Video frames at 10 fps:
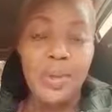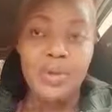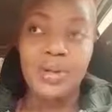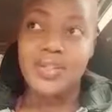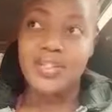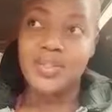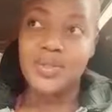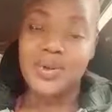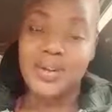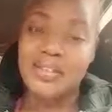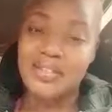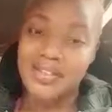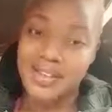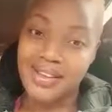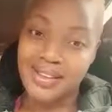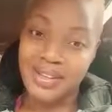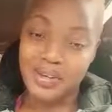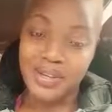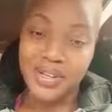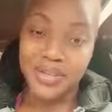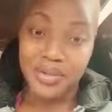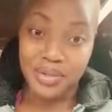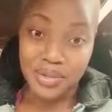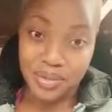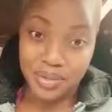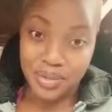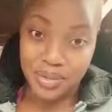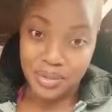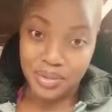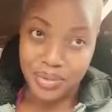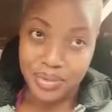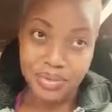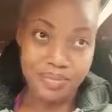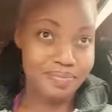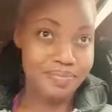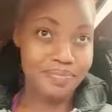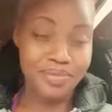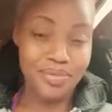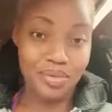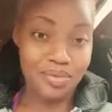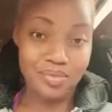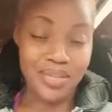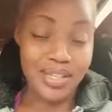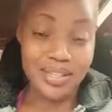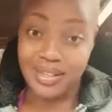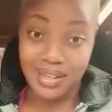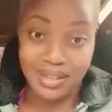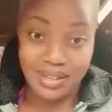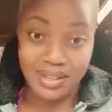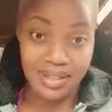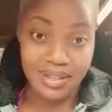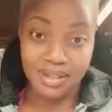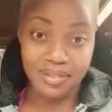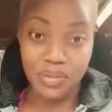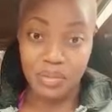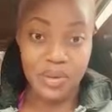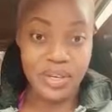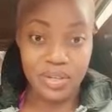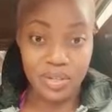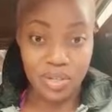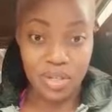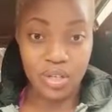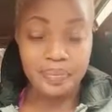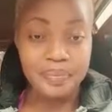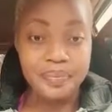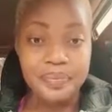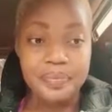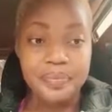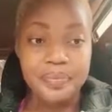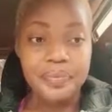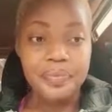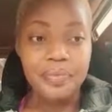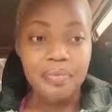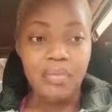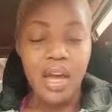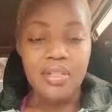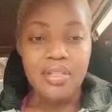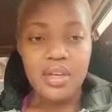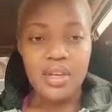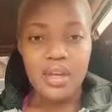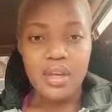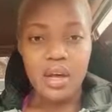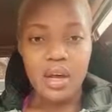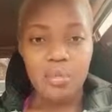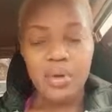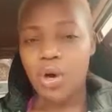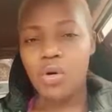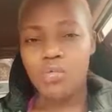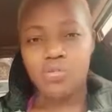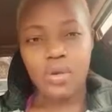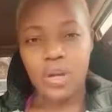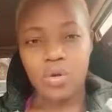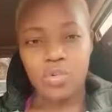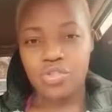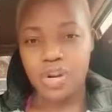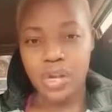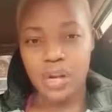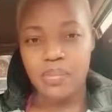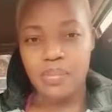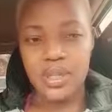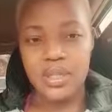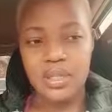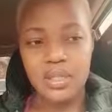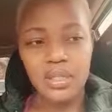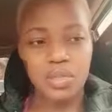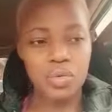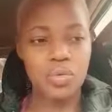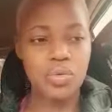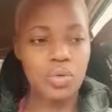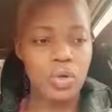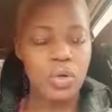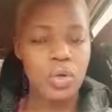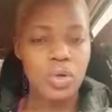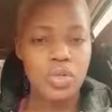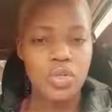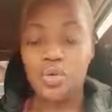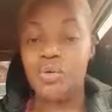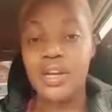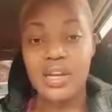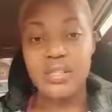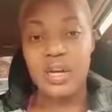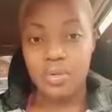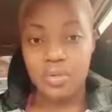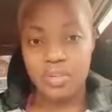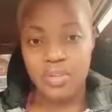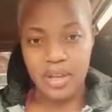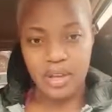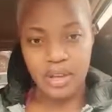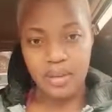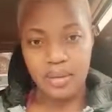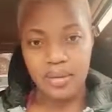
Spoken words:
Well, this is what I think that we need to do to succeed in the film industry. I think we are all trying our best to create our own thinking.